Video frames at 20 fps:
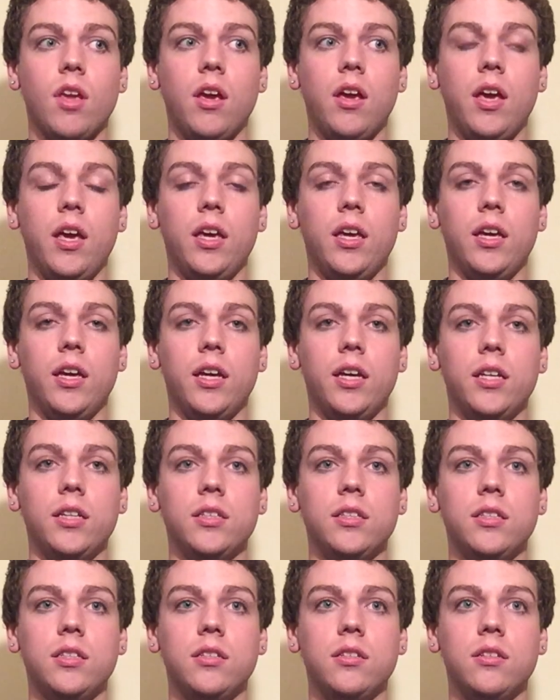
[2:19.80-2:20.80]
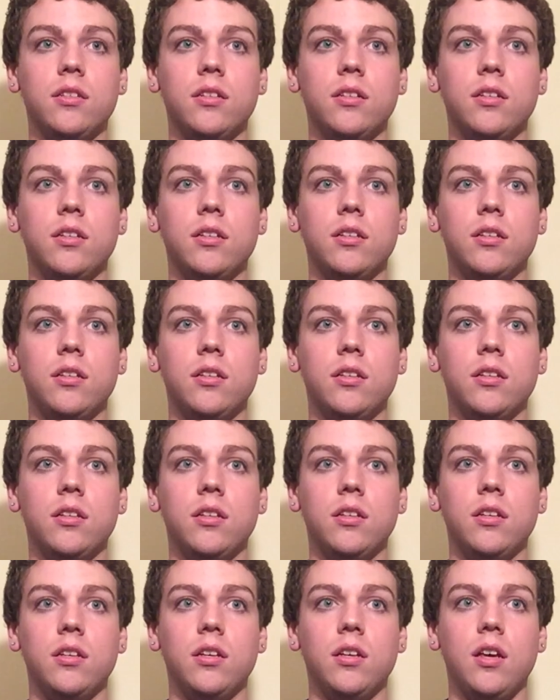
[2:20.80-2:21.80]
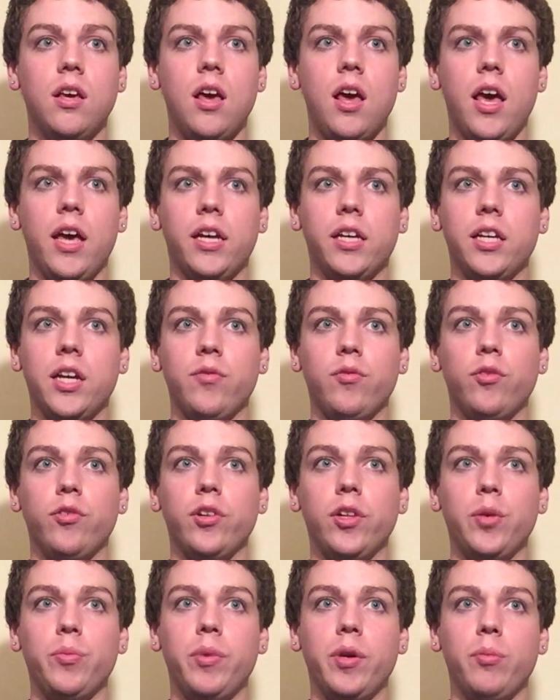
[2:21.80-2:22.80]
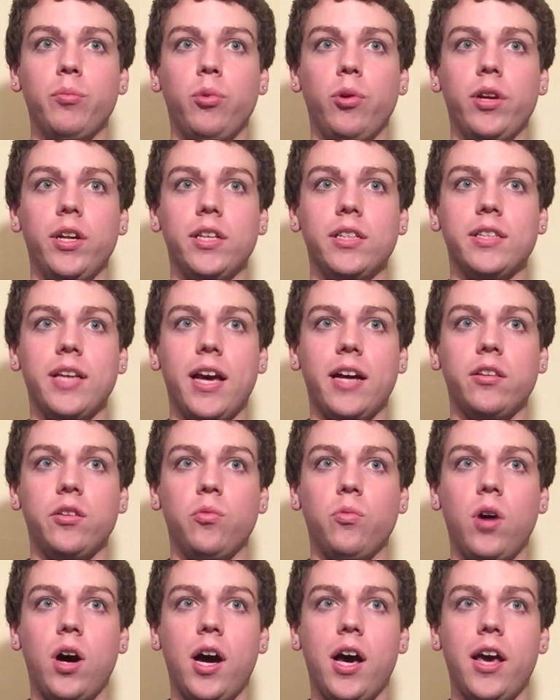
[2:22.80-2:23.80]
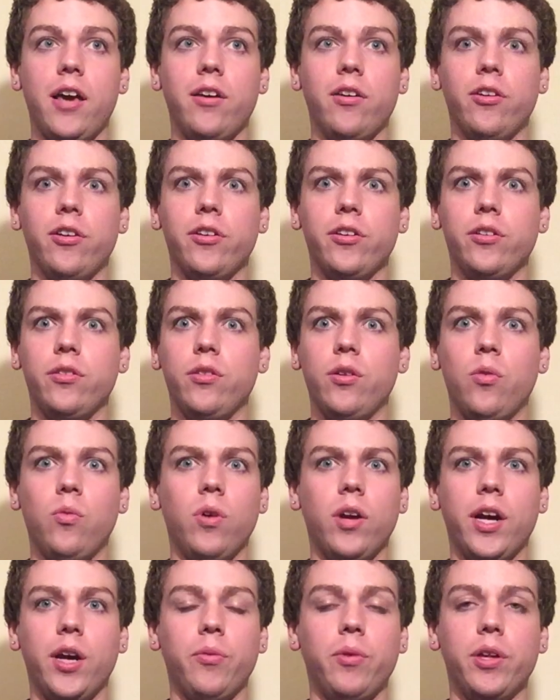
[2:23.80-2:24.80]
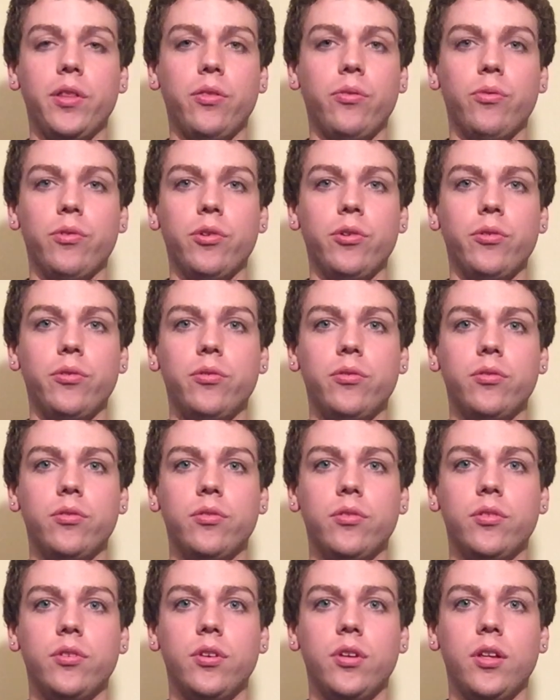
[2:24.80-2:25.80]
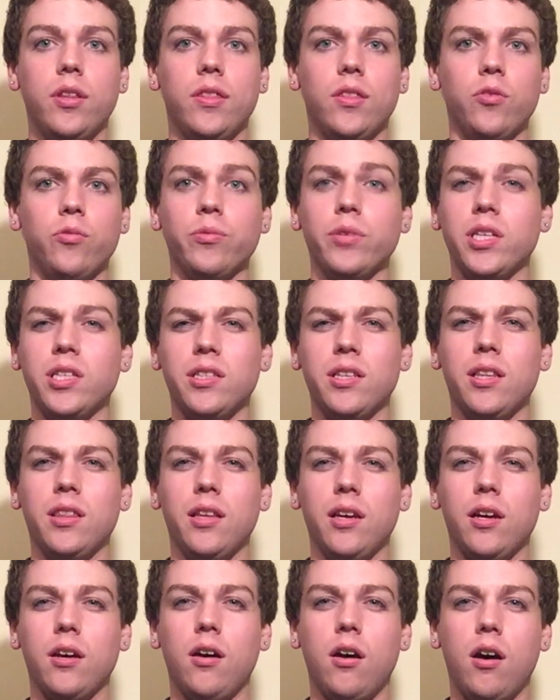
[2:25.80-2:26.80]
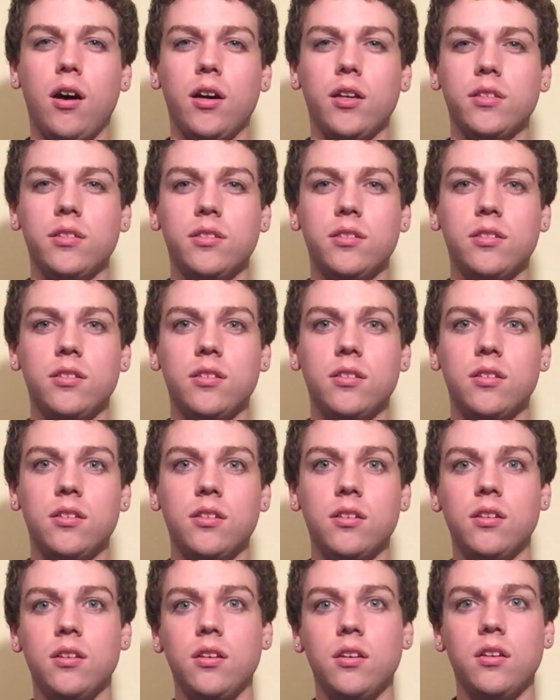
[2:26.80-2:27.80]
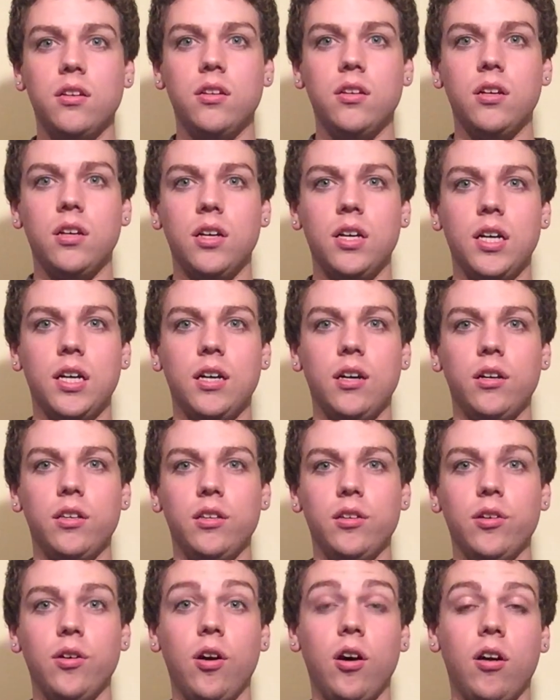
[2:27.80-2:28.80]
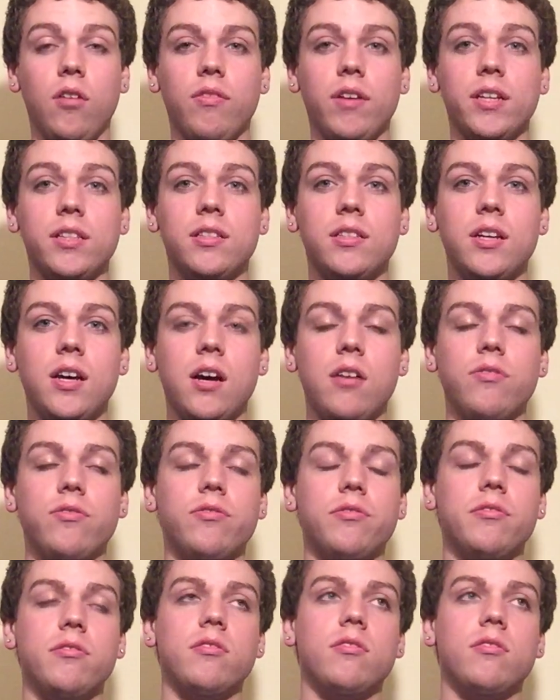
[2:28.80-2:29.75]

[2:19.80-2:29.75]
and I can never really pinpoint exactly why or, what I went through, the reason that caused, all of that stuff.